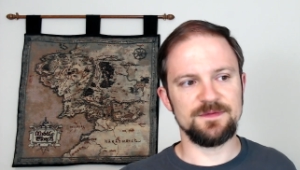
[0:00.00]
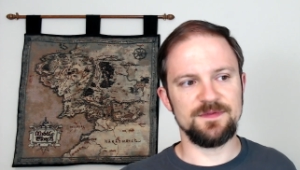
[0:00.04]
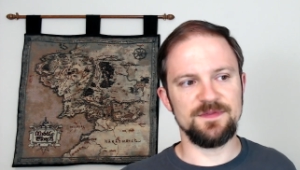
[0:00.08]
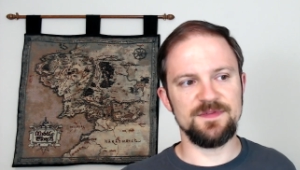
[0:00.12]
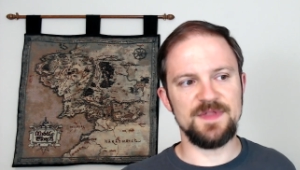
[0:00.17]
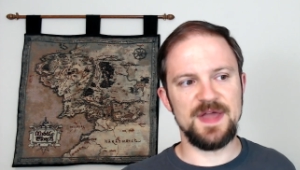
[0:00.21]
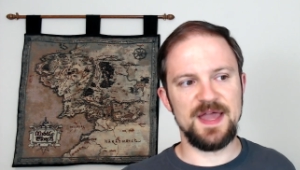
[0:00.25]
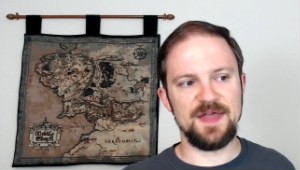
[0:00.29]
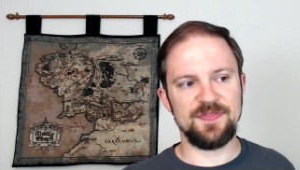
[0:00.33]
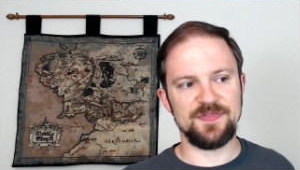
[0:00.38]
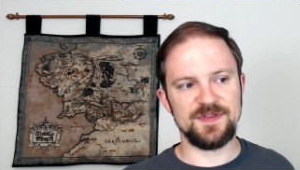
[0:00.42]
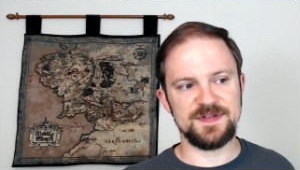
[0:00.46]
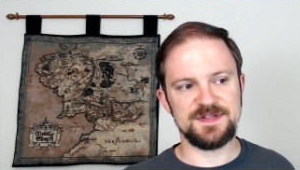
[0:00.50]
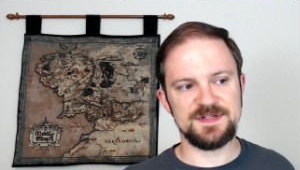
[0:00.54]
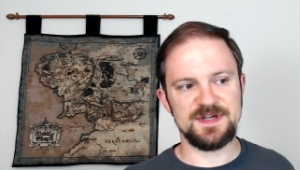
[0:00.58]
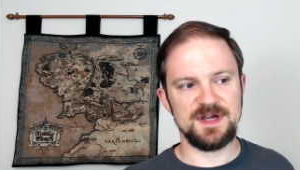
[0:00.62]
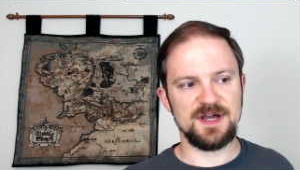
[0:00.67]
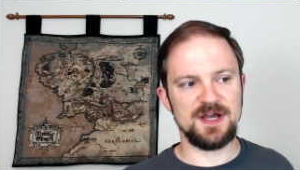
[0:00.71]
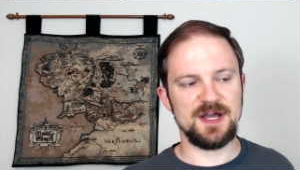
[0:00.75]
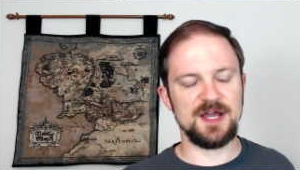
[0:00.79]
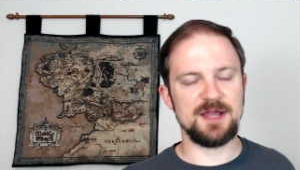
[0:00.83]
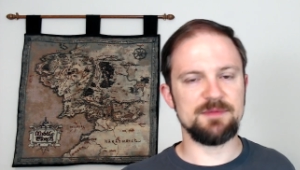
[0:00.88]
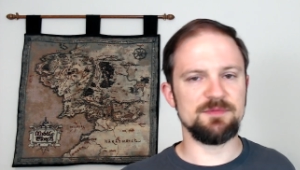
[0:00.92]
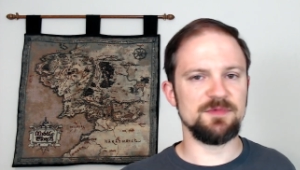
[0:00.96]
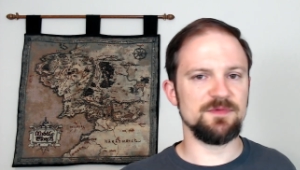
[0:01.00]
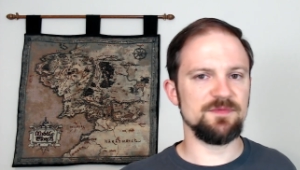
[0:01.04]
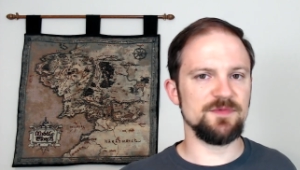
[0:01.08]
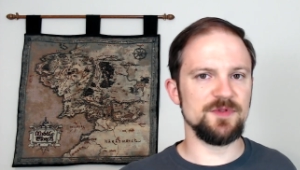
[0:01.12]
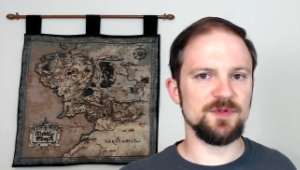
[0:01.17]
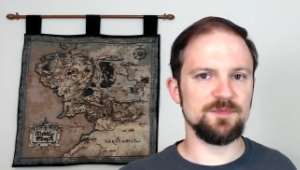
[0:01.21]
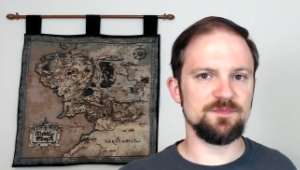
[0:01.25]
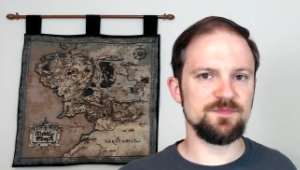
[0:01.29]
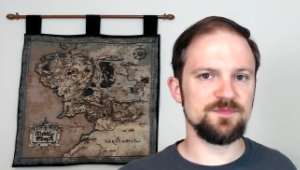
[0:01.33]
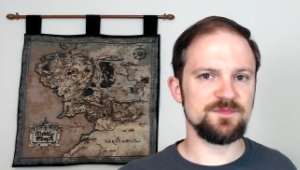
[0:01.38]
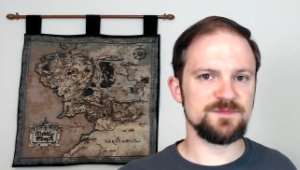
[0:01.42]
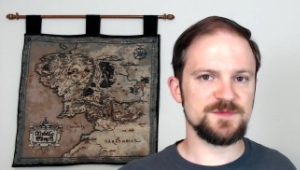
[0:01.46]
at the time
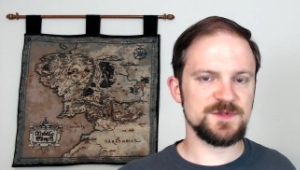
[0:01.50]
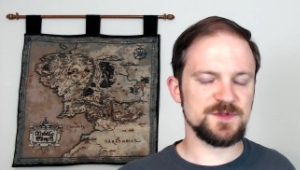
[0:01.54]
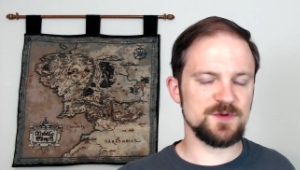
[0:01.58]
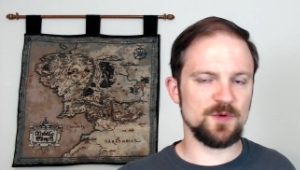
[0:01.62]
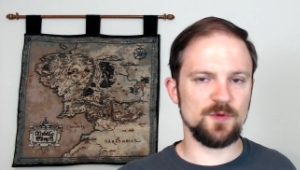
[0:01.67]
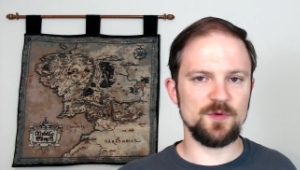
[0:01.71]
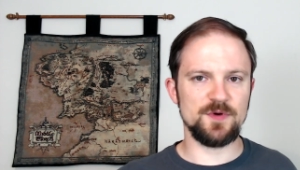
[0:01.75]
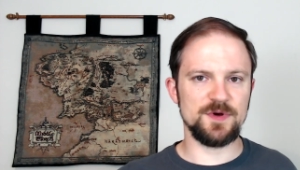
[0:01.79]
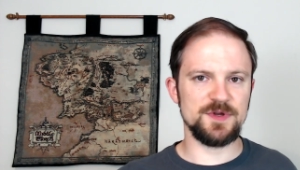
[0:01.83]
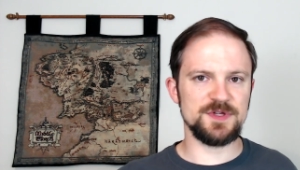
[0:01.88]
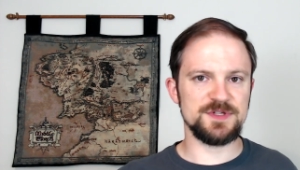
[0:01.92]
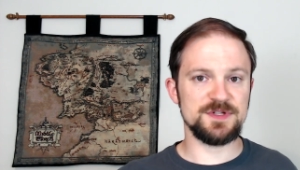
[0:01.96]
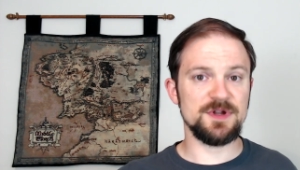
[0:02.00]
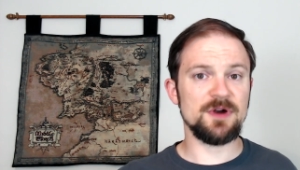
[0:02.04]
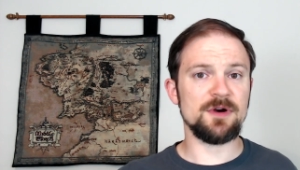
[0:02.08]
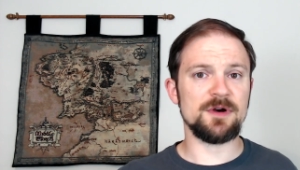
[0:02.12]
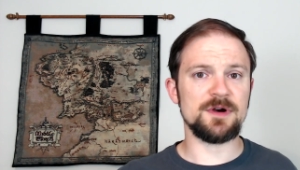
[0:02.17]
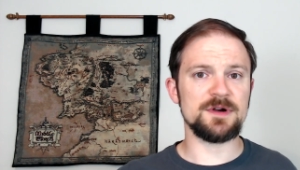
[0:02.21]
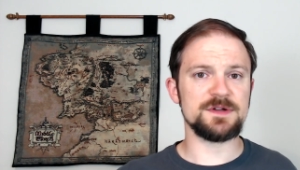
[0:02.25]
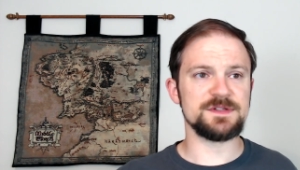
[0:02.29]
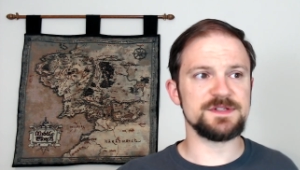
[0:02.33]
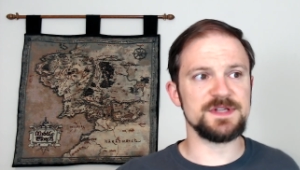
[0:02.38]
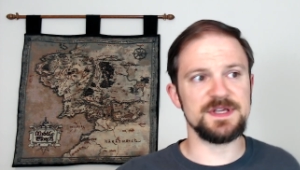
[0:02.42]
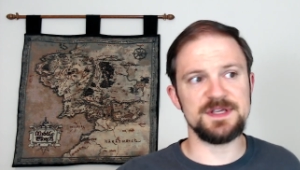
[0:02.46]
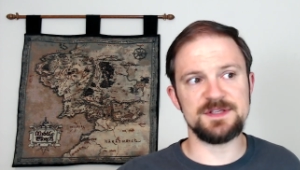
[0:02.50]
the story starts,